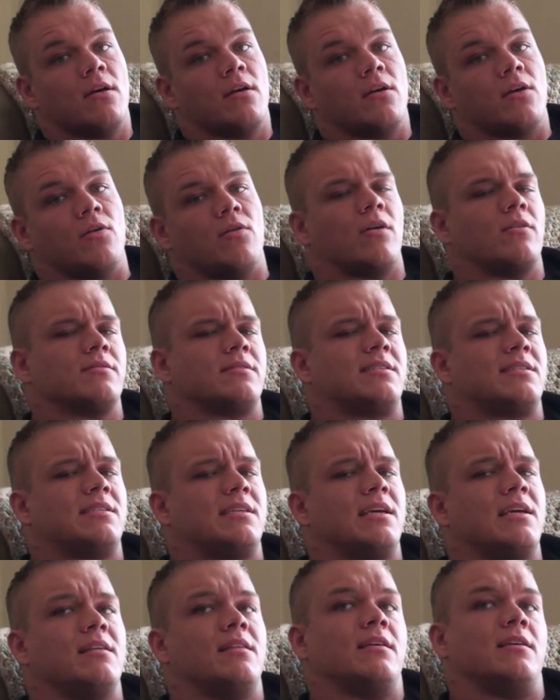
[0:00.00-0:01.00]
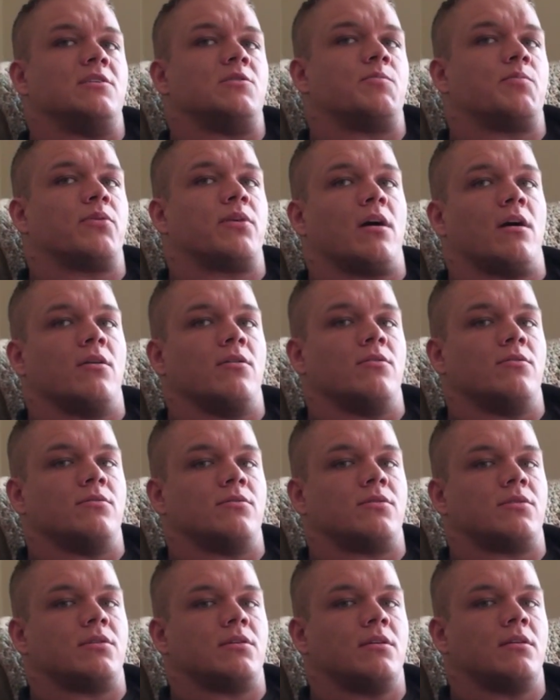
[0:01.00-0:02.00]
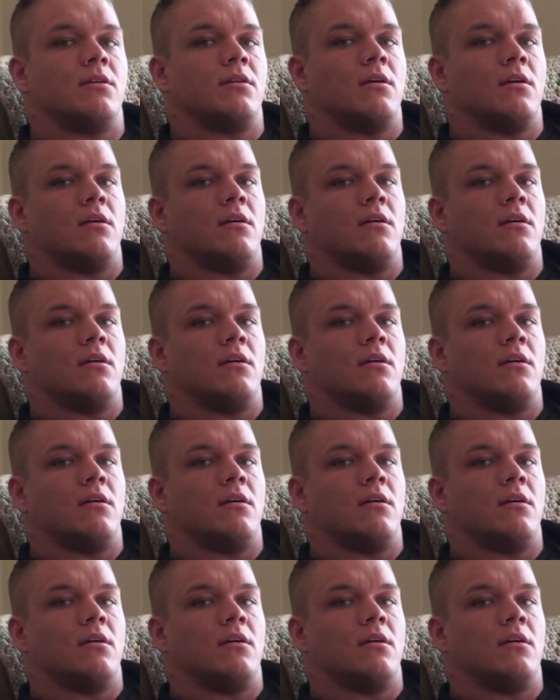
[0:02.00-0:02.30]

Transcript: you don't see these pros